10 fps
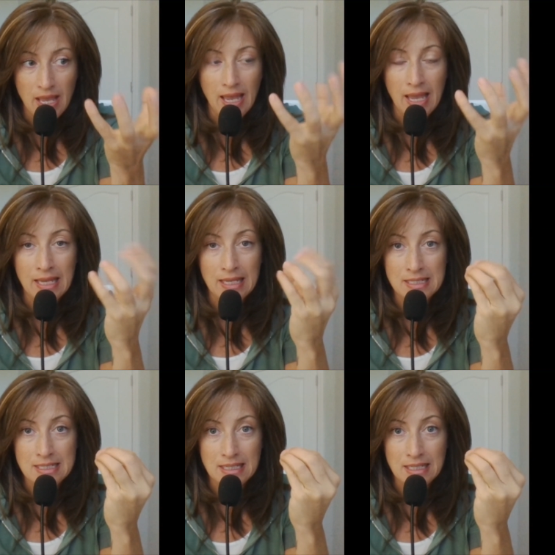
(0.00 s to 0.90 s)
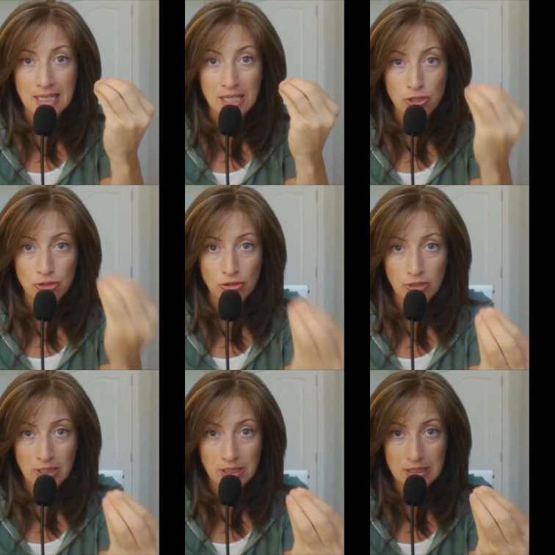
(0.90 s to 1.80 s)
and he took
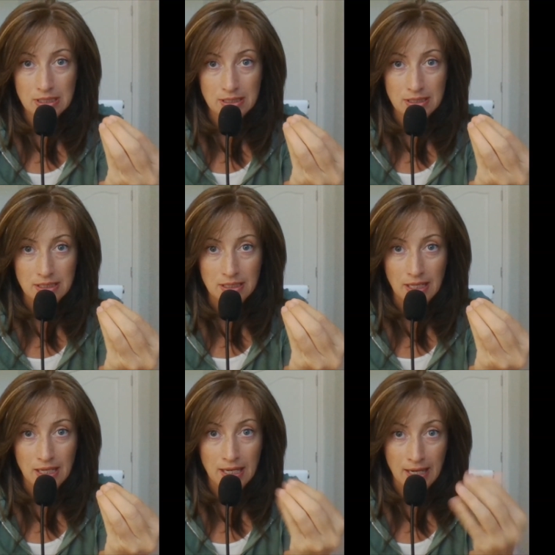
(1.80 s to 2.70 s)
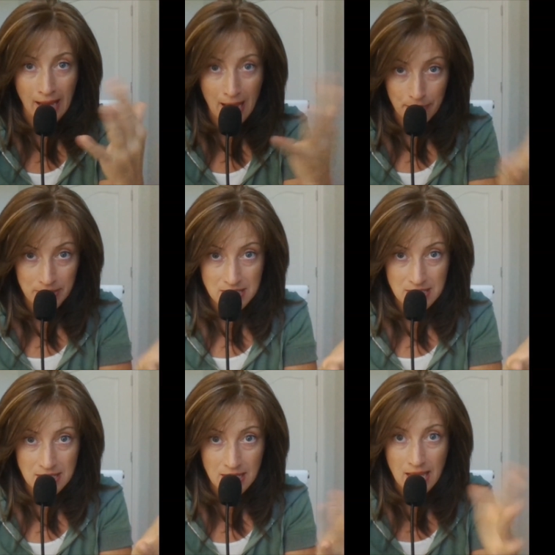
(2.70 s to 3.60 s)
it, it happened,